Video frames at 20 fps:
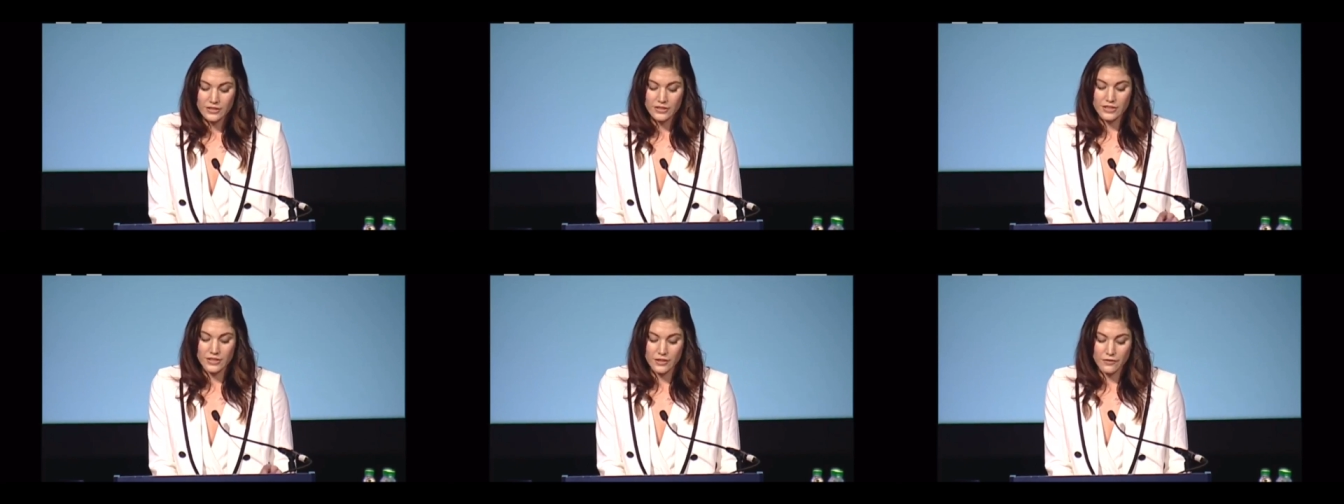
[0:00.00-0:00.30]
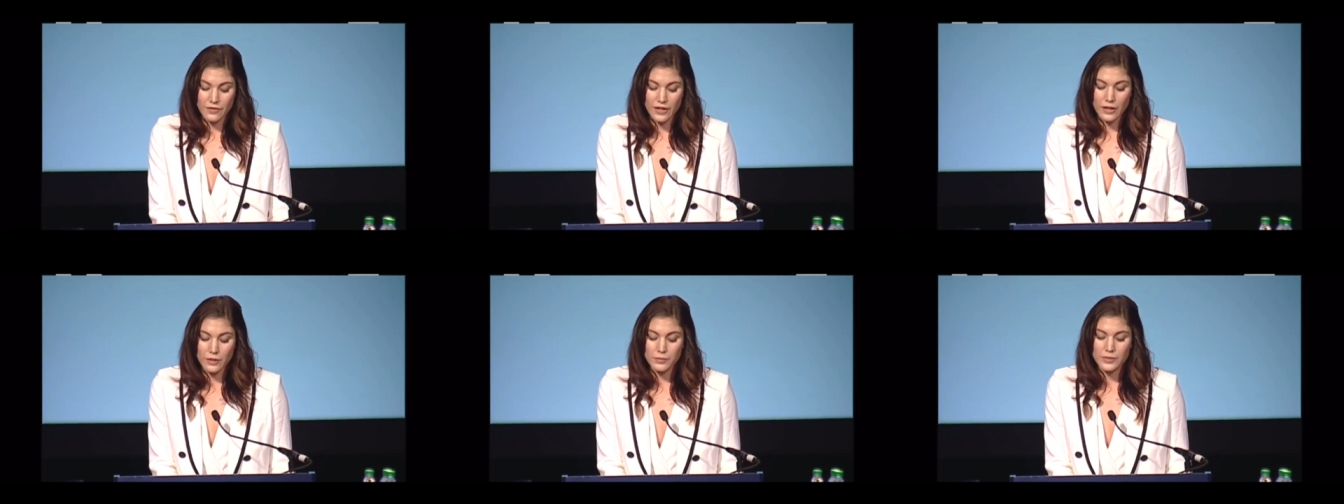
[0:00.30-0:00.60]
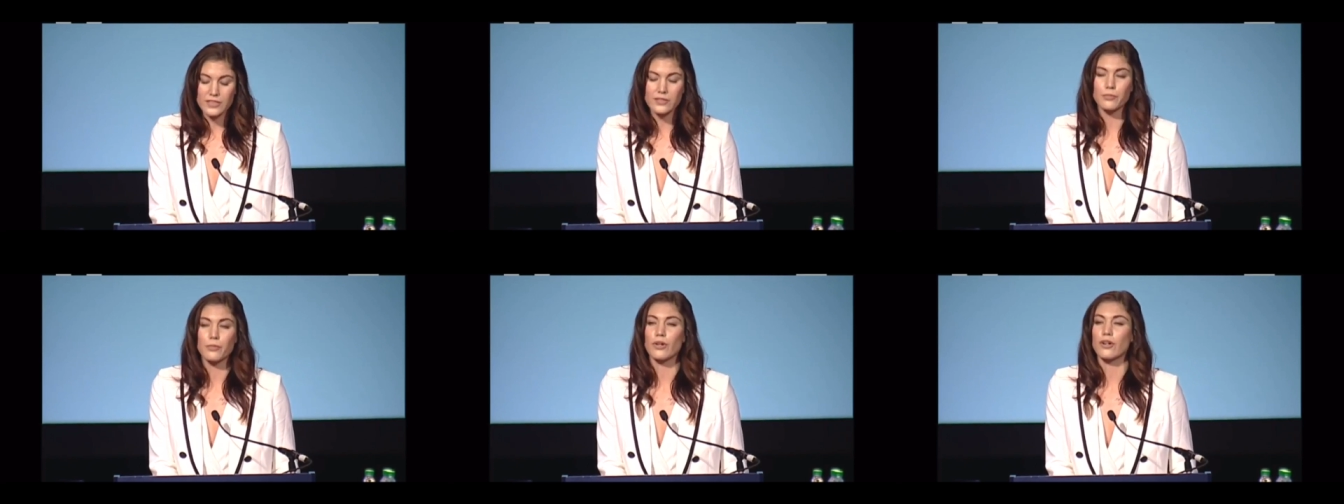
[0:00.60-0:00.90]
to
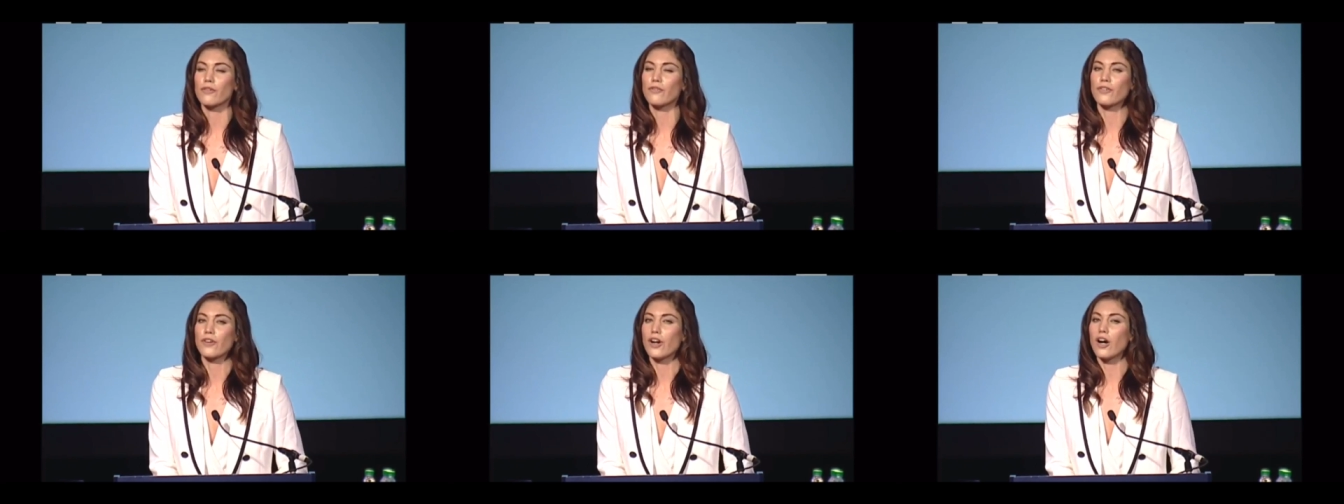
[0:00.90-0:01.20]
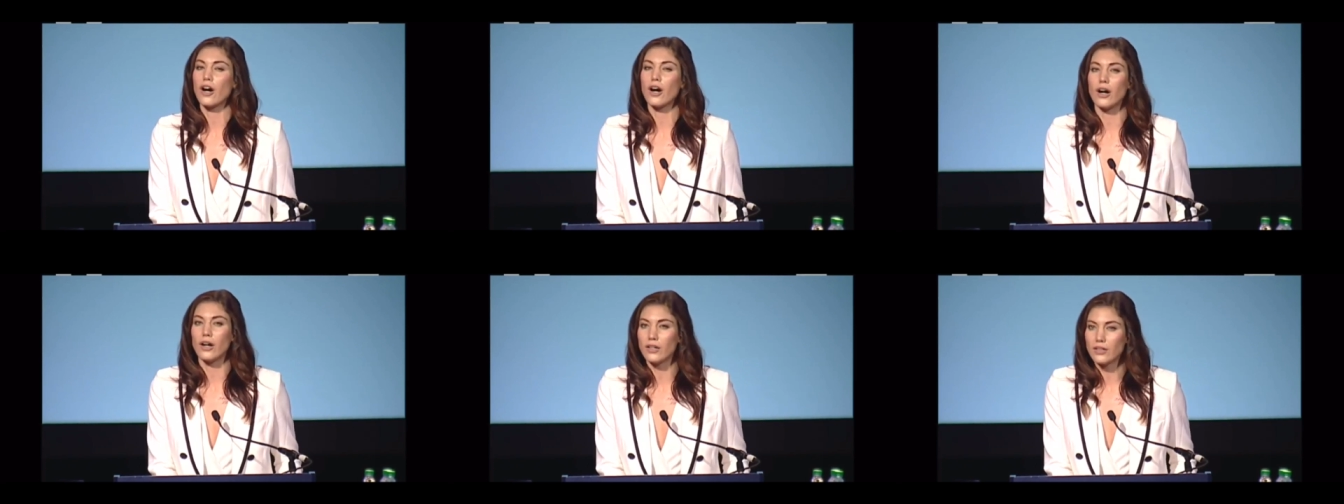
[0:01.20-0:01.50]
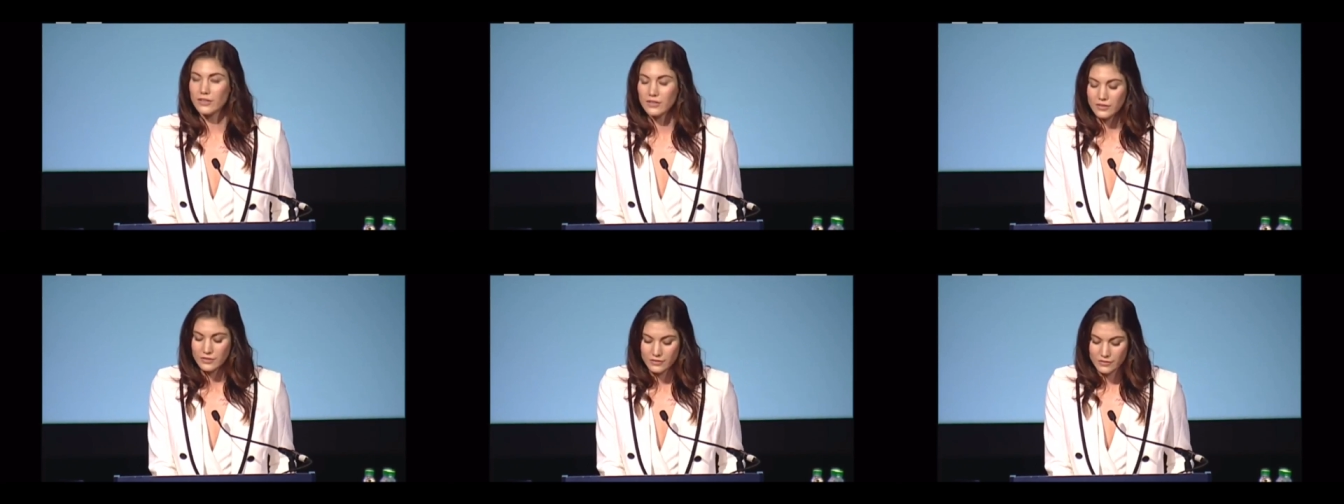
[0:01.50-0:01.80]
develop the sport for
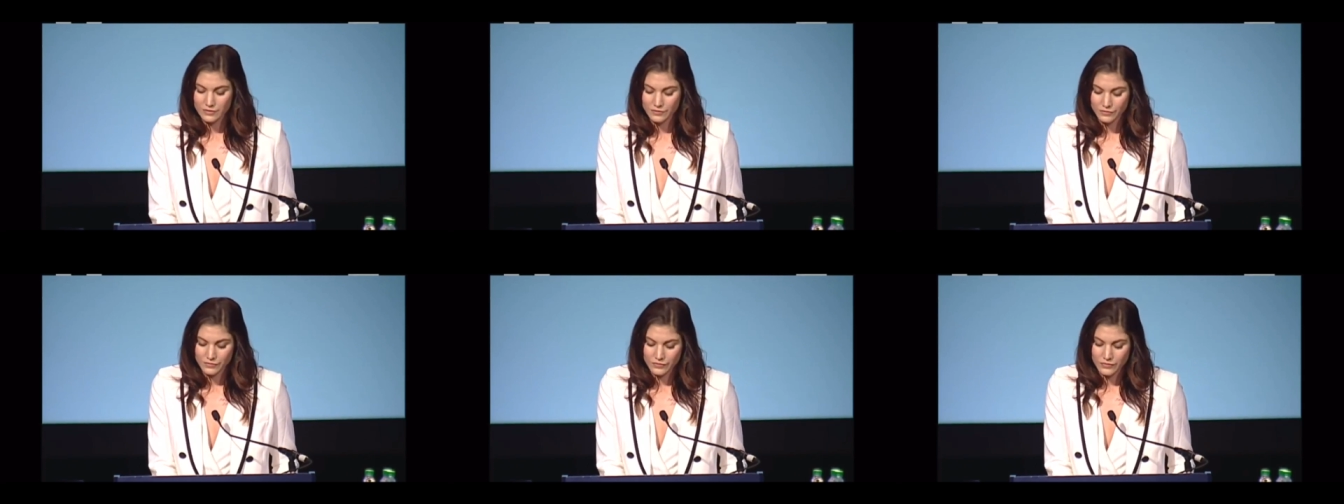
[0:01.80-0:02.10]
all,